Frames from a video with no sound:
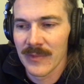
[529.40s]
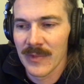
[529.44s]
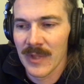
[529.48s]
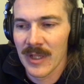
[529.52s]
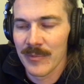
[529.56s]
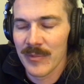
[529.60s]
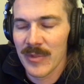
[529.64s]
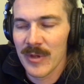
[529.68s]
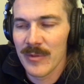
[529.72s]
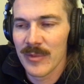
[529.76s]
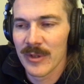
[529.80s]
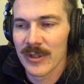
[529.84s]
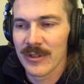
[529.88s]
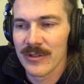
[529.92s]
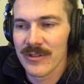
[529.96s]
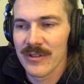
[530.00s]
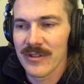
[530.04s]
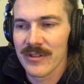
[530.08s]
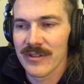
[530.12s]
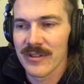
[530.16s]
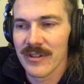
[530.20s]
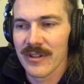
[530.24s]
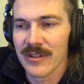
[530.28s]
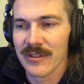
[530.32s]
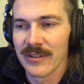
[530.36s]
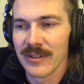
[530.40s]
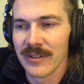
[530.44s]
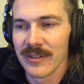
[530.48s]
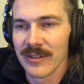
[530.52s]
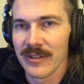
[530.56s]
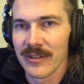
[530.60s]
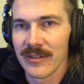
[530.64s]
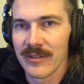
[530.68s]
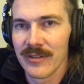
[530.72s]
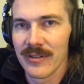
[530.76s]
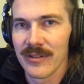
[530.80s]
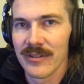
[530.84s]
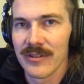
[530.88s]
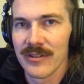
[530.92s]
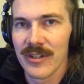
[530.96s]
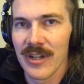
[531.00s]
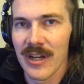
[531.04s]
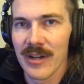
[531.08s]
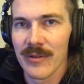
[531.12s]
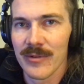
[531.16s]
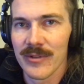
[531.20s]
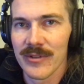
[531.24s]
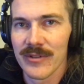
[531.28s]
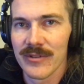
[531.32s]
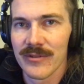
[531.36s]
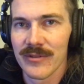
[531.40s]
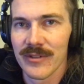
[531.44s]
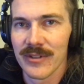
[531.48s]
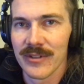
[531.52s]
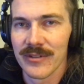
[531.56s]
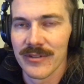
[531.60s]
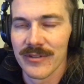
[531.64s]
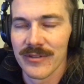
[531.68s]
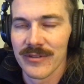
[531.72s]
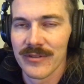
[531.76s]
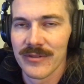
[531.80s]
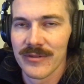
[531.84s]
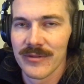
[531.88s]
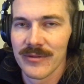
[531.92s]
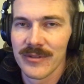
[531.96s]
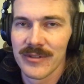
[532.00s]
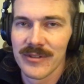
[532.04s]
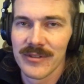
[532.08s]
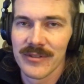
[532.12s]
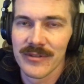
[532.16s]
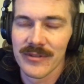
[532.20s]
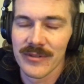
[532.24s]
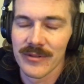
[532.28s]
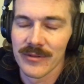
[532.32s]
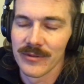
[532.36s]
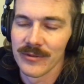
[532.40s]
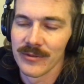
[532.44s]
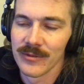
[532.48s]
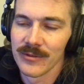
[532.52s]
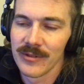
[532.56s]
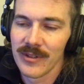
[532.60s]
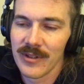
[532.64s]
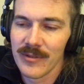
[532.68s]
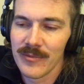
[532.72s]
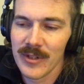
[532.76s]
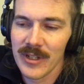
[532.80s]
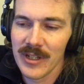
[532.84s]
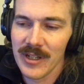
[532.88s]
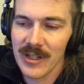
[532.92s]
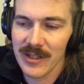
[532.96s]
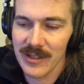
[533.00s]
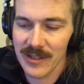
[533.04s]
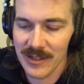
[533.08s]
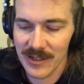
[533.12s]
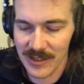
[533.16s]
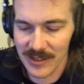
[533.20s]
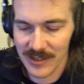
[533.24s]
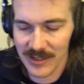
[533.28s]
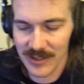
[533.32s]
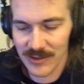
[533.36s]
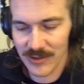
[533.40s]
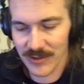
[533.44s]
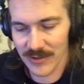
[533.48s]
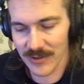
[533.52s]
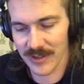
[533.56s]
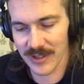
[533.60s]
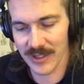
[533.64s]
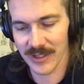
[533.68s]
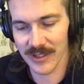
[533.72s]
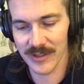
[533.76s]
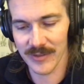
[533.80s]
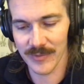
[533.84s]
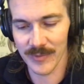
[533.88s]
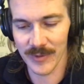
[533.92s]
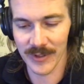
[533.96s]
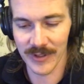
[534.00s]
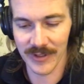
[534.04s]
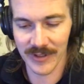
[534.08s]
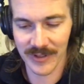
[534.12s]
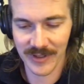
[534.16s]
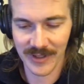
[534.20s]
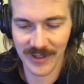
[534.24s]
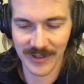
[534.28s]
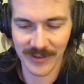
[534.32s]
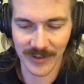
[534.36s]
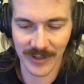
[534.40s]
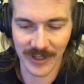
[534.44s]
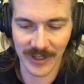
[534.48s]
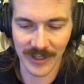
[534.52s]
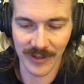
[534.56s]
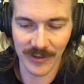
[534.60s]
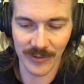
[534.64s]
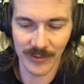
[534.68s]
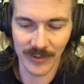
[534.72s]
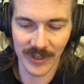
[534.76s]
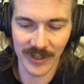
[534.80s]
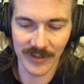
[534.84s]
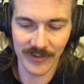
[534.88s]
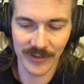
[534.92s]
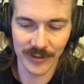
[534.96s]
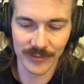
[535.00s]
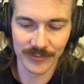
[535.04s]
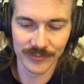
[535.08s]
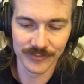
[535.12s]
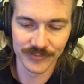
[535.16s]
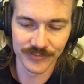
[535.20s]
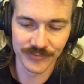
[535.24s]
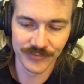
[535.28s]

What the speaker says: and people are just on there to chat with strangers, which is cool. I mean, I enjoy the experience. I don't care, whatever.